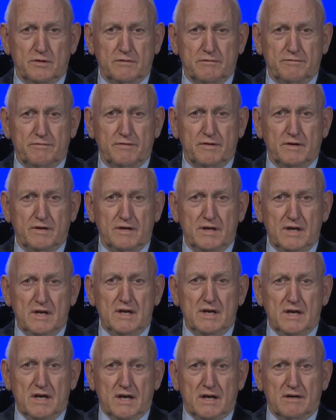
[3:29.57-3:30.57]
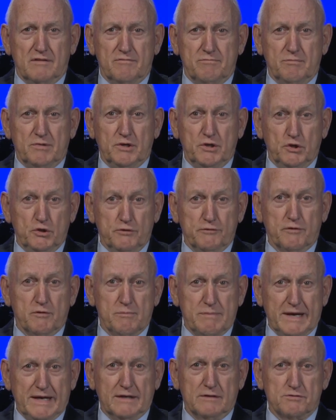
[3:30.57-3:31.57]
of maneuver
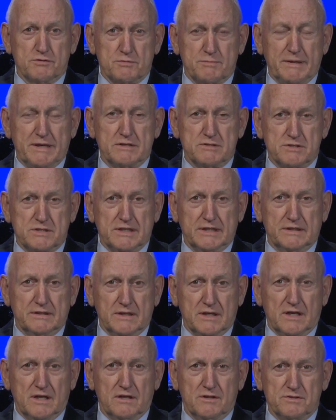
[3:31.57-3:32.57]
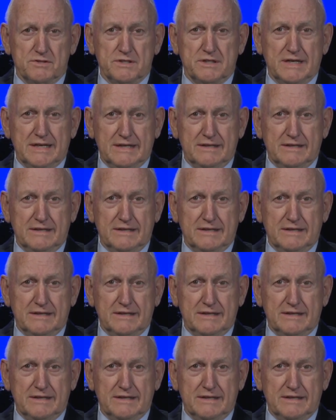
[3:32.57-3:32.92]
battle space technology,